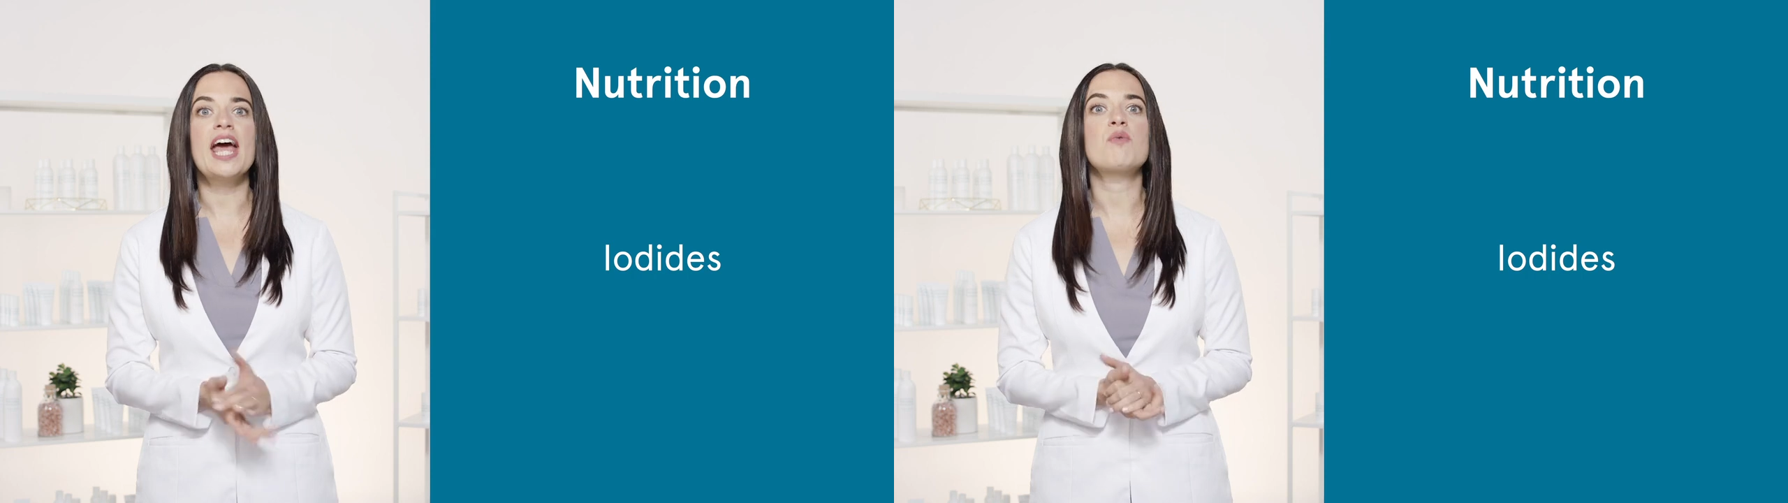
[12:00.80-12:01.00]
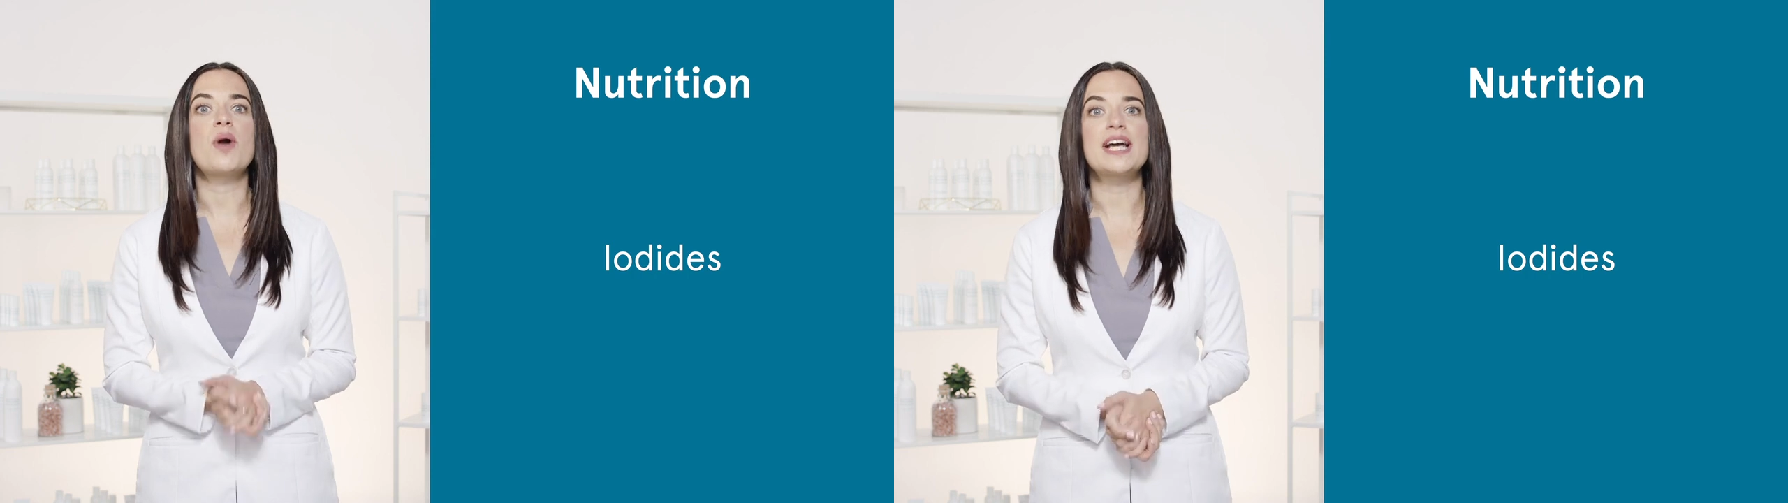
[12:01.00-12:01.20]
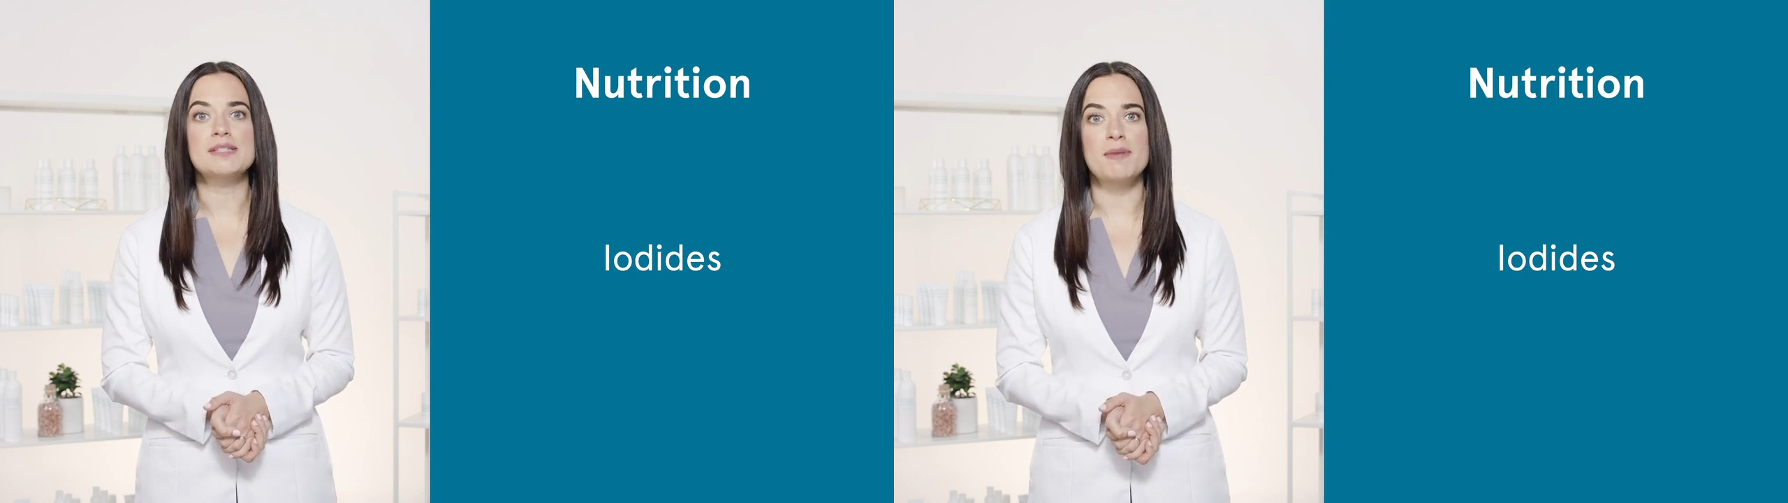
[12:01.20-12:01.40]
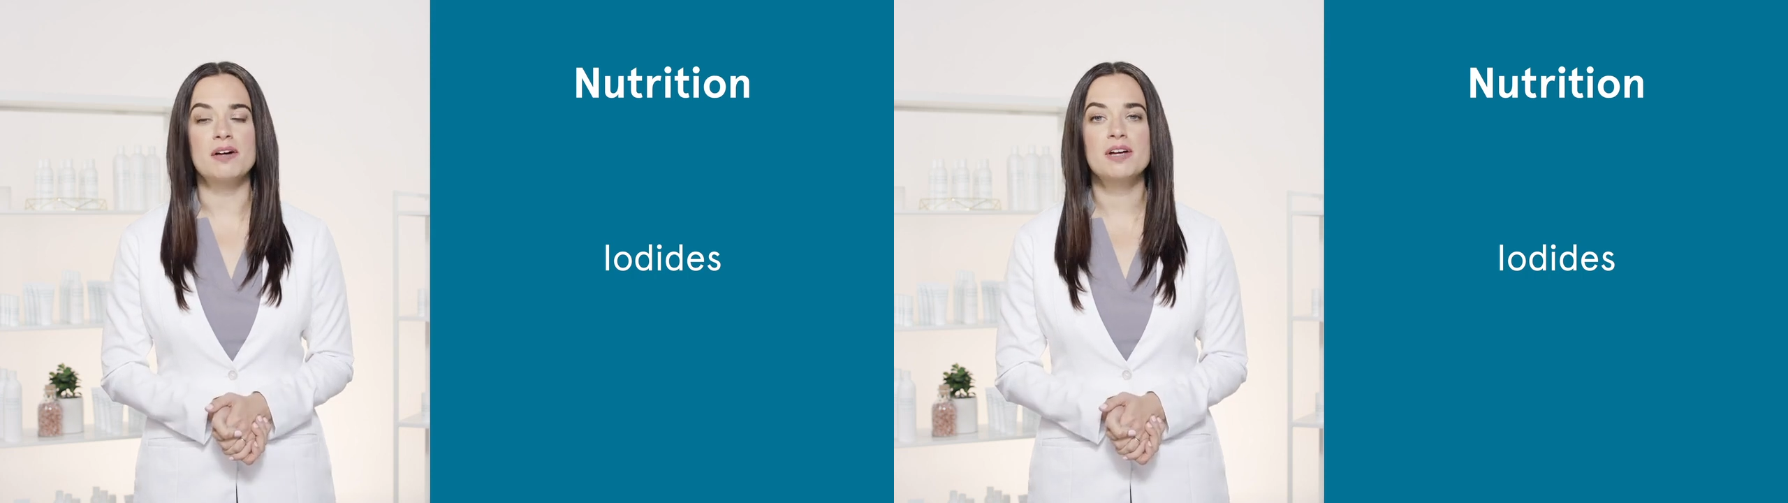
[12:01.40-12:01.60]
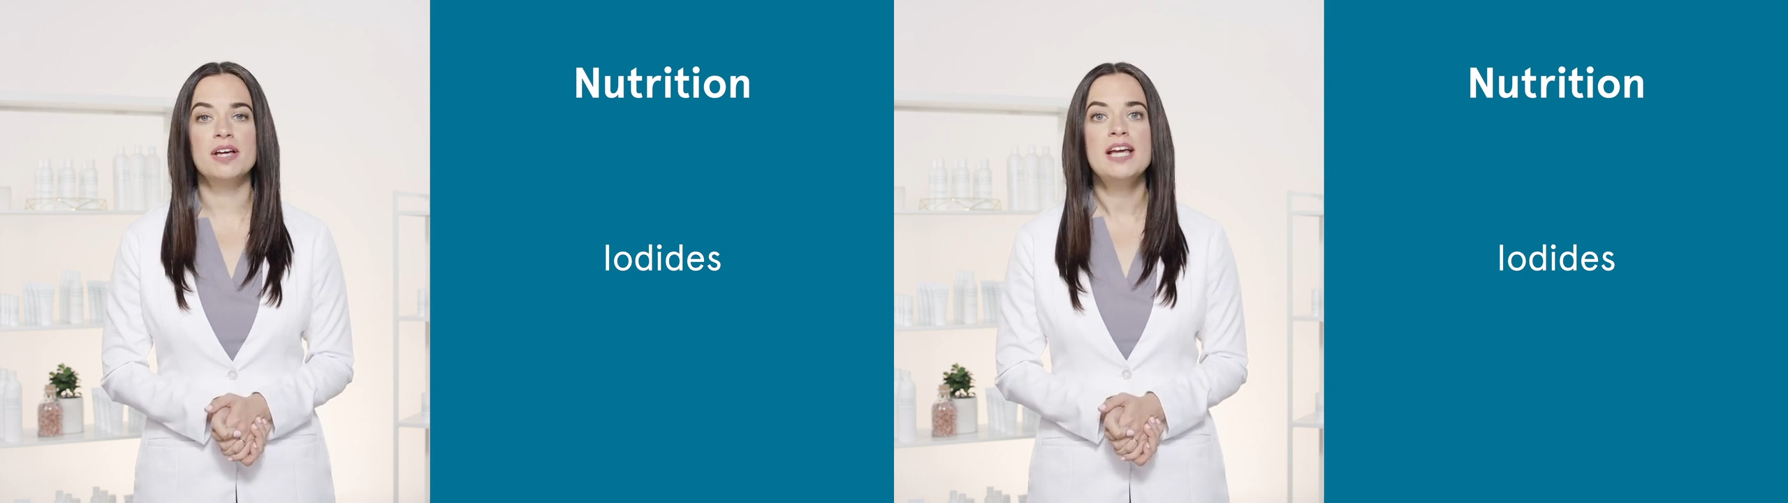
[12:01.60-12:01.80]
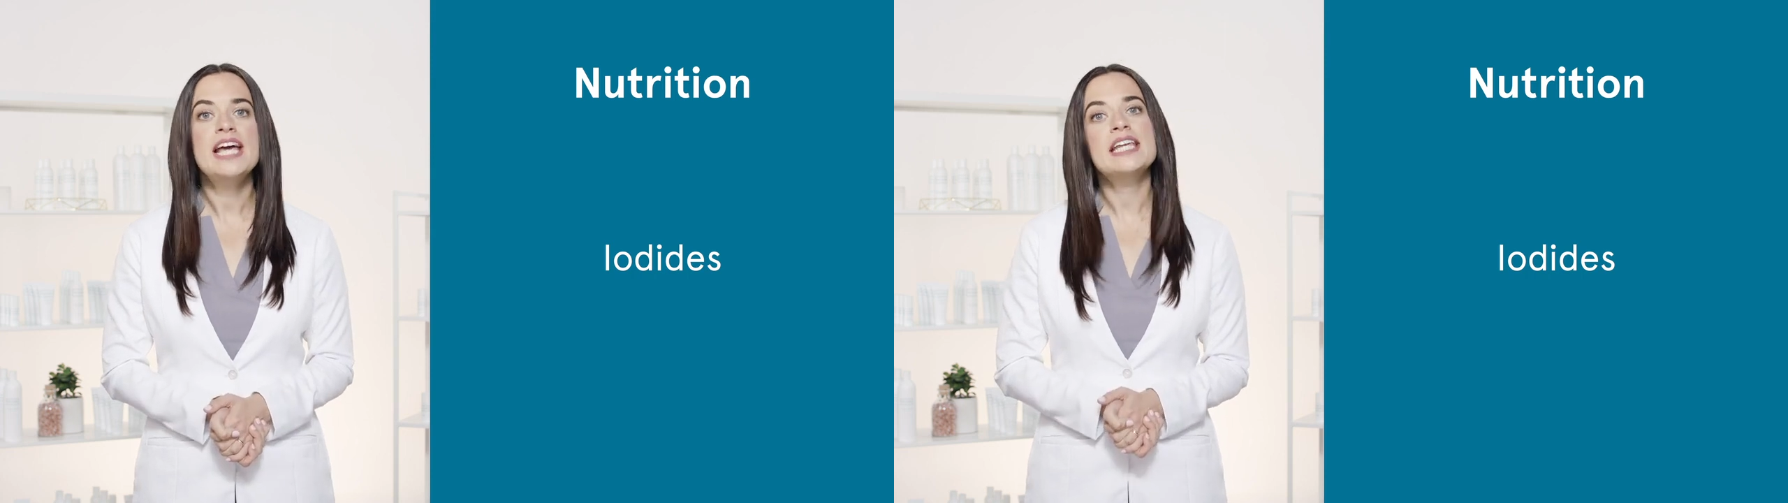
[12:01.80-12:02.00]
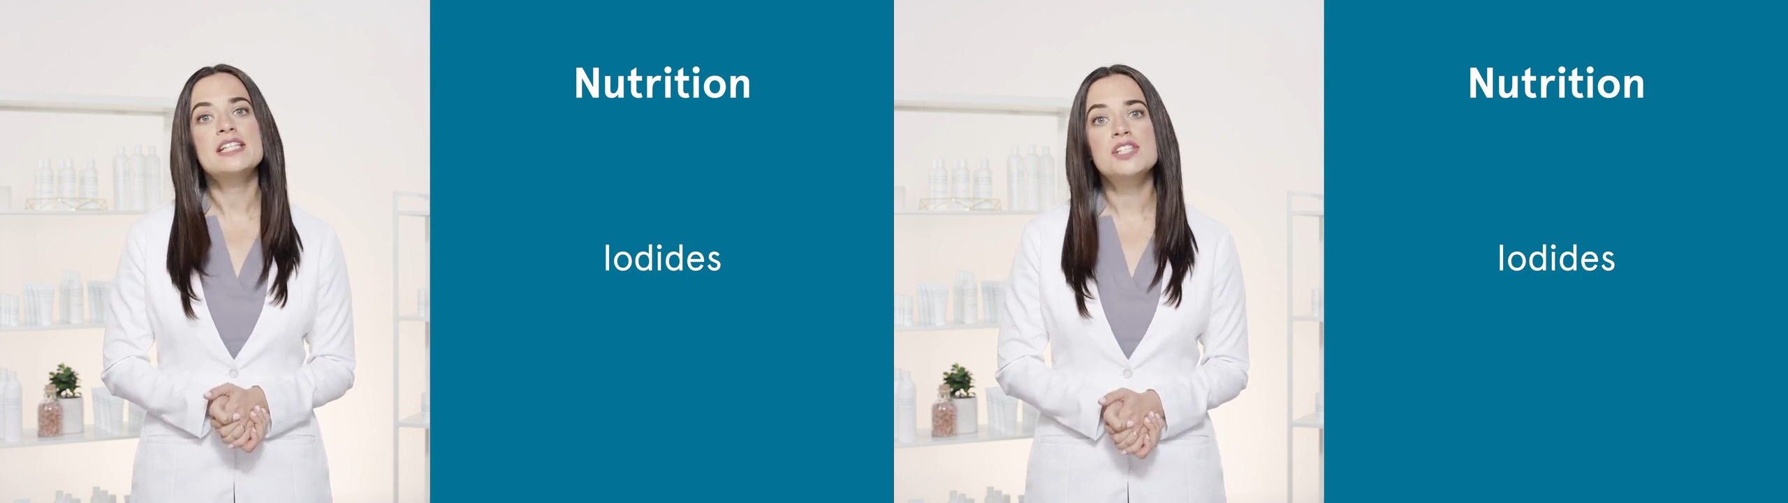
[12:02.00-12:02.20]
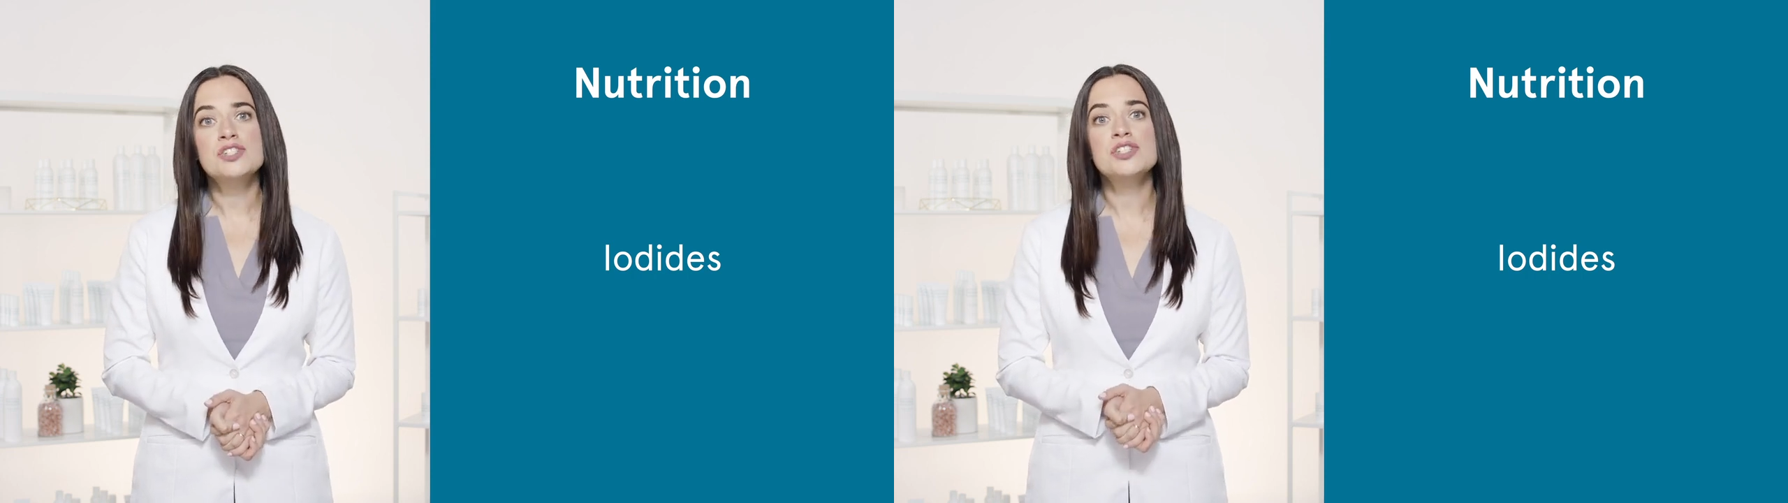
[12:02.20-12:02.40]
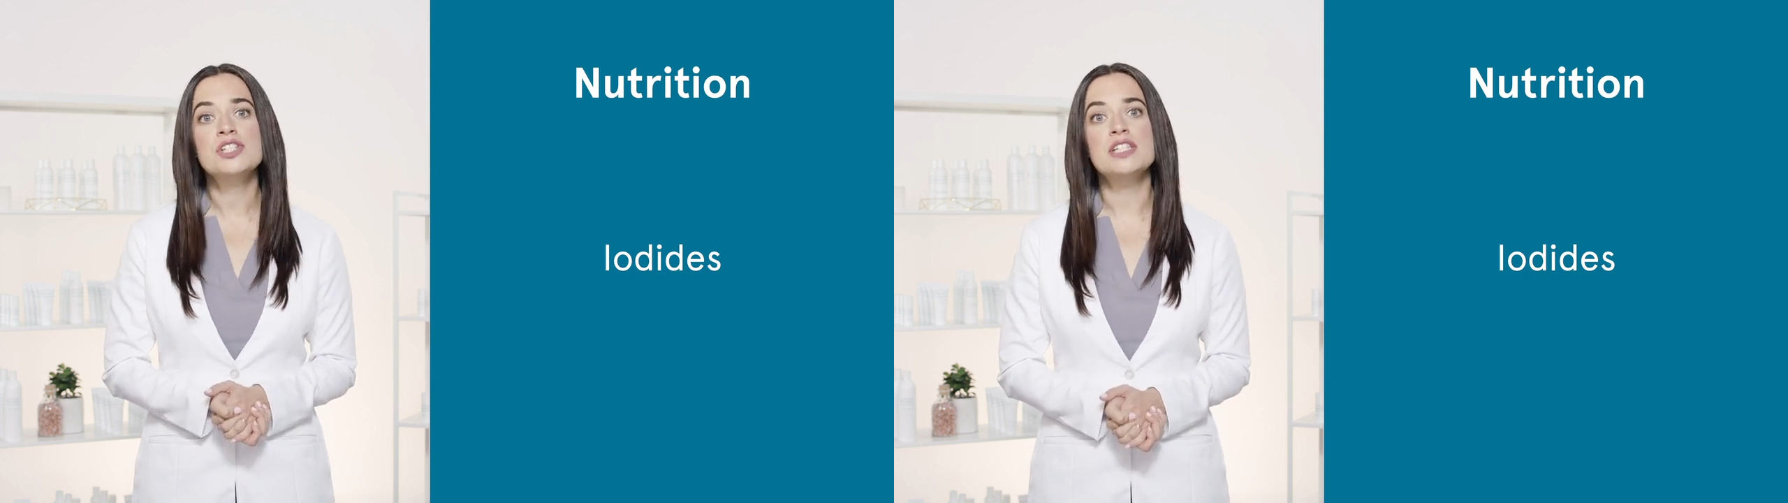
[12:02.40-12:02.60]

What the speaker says: and rice milk, in addition to